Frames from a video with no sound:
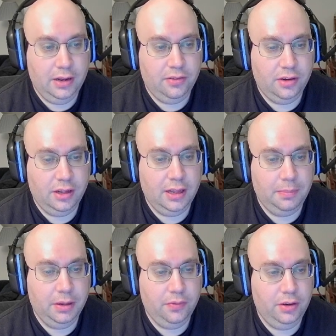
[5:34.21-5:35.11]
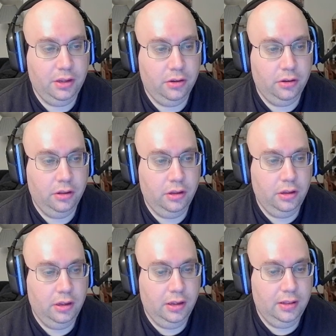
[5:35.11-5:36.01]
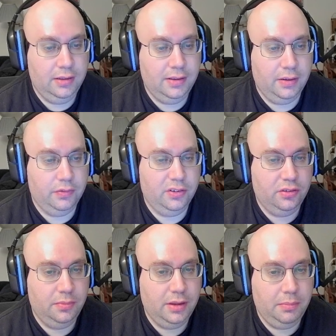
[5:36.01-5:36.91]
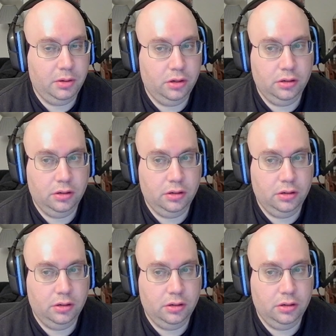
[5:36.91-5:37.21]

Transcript: It's not that big of a deal. Let's have it for September.